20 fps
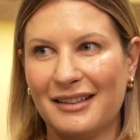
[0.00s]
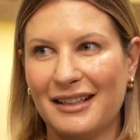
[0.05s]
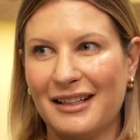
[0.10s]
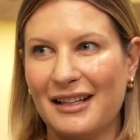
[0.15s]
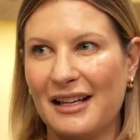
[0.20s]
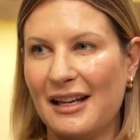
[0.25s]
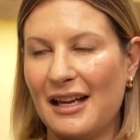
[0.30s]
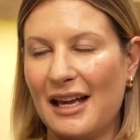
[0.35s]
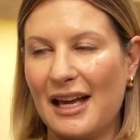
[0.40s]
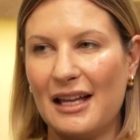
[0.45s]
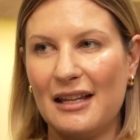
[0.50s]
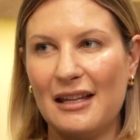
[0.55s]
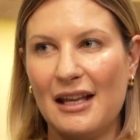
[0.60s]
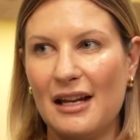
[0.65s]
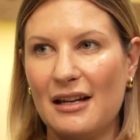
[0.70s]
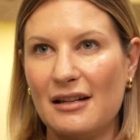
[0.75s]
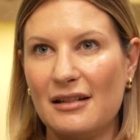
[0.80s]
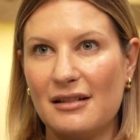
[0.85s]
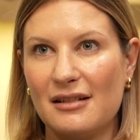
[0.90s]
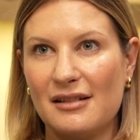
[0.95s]
Yeah. And
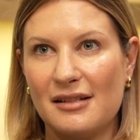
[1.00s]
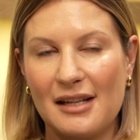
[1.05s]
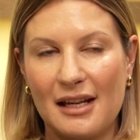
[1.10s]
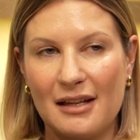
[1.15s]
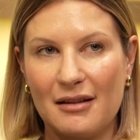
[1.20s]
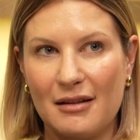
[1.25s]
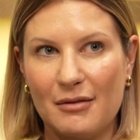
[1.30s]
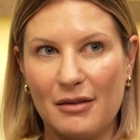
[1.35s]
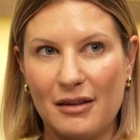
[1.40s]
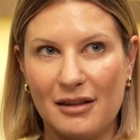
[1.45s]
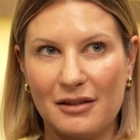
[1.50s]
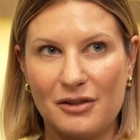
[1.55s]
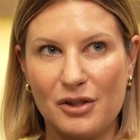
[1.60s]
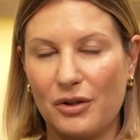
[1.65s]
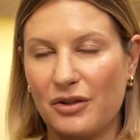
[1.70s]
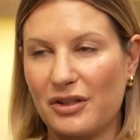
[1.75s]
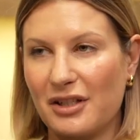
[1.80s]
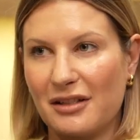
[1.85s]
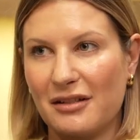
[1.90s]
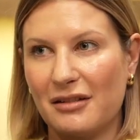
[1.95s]
then sent
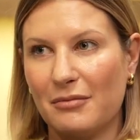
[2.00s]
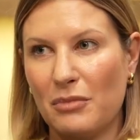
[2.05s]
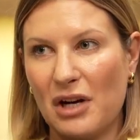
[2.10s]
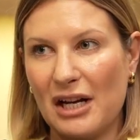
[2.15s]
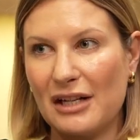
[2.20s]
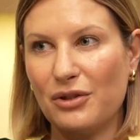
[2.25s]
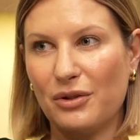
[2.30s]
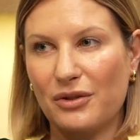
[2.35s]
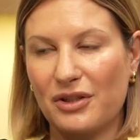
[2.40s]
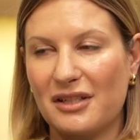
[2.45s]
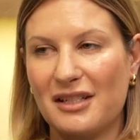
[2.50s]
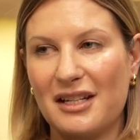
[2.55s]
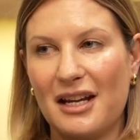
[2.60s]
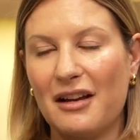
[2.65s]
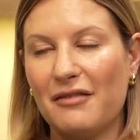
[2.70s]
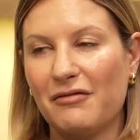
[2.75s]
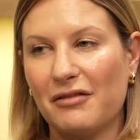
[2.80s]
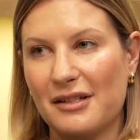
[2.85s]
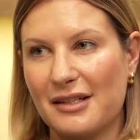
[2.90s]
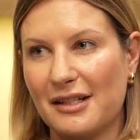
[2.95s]
my doctor to
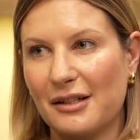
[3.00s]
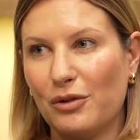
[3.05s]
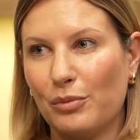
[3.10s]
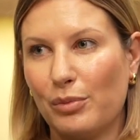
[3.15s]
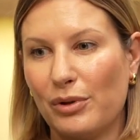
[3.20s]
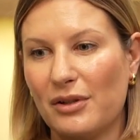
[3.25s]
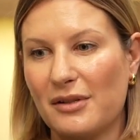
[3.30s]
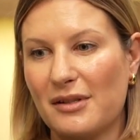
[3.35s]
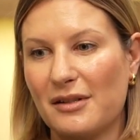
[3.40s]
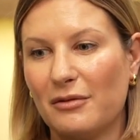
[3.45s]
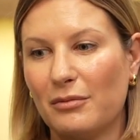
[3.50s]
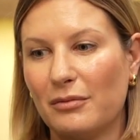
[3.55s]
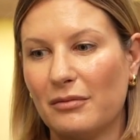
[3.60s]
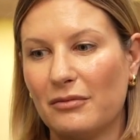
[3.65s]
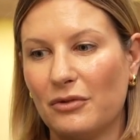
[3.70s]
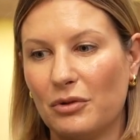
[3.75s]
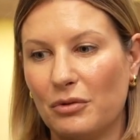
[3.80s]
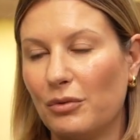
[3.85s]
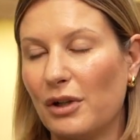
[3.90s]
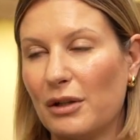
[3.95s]
every single person,
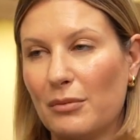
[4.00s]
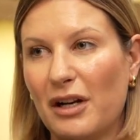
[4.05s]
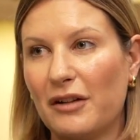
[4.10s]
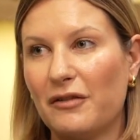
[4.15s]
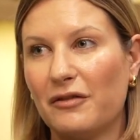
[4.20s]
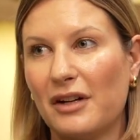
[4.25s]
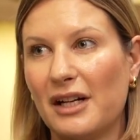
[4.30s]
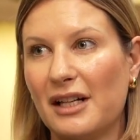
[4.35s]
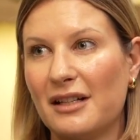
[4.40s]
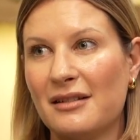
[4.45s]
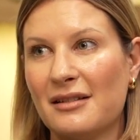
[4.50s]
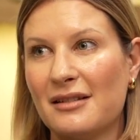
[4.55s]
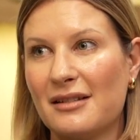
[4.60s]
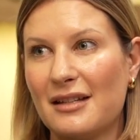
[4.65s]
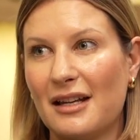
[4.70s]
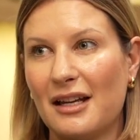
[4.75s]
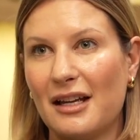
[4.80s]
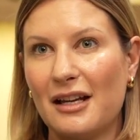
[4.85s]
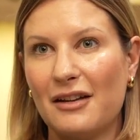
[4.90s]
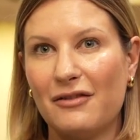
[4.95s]
or one of my friends,
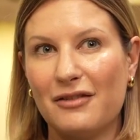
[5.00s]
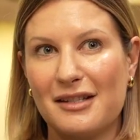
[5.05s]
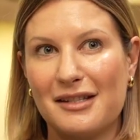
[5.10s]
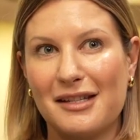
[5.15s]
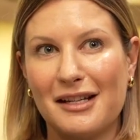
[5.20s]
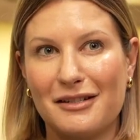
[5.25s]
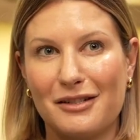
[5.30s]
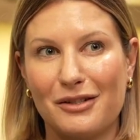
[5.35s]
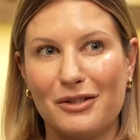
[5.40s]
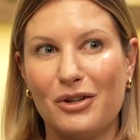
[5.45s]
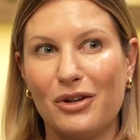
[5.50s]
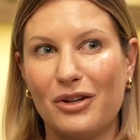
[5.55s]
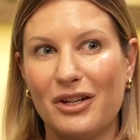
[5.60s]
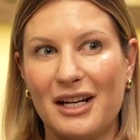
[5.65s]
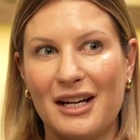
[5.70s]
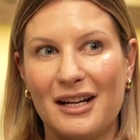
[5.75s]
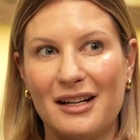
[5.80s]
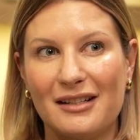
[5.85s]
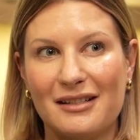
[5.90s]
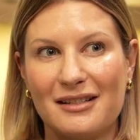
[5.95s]
even sent a note
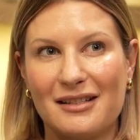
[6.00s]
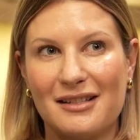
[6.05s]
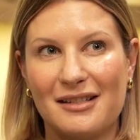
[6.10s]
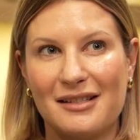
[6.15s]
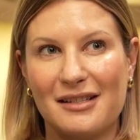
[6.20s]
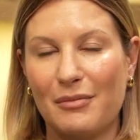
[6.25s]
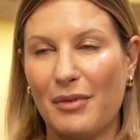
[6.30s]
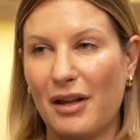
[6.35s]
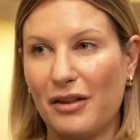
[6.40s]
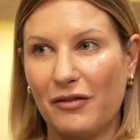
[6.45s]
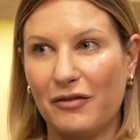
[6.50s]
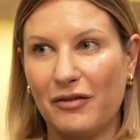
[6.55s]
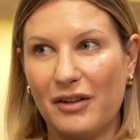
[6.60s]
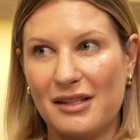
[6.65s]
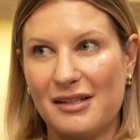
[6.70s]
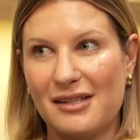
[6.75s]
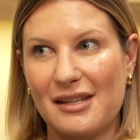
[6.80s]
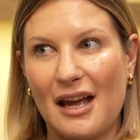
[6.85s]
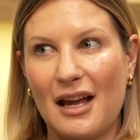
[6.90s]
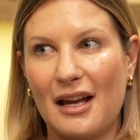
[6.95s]
out to some other
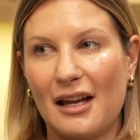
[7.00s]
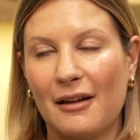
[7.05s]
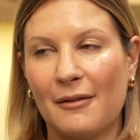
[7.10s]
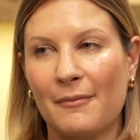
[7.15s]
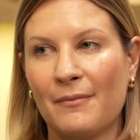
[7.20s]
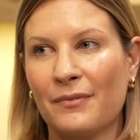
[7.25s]
friends saying,